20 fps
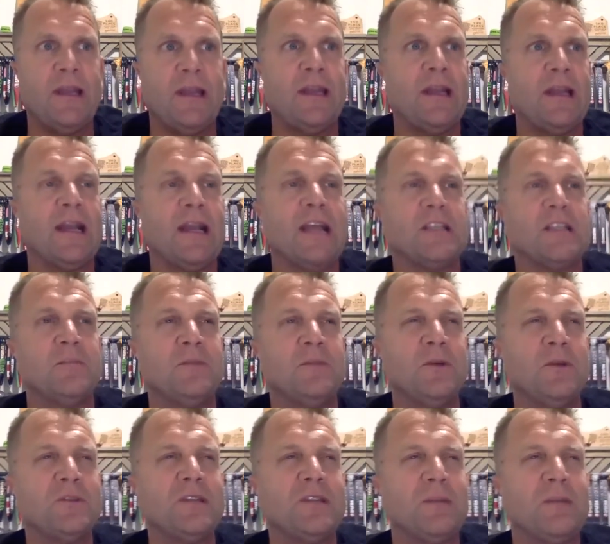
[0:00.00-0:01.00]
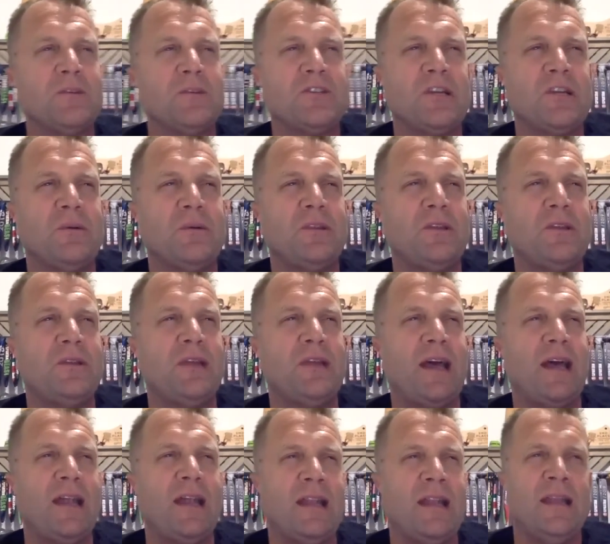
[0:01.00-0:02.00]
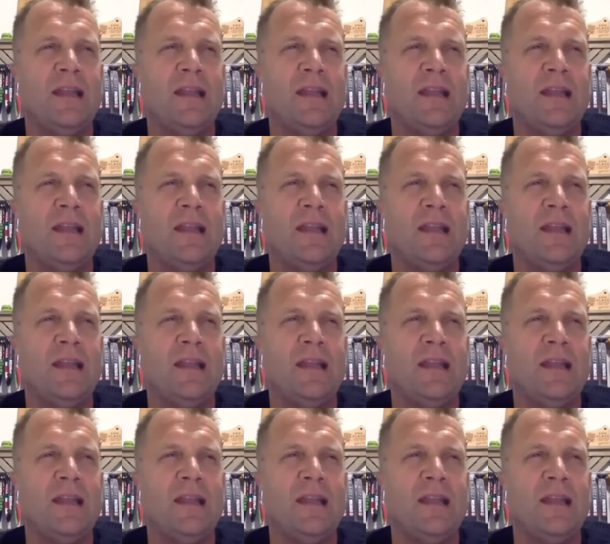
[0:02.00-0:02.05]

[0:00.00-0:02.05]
and I got some notes here I'm going to share with you that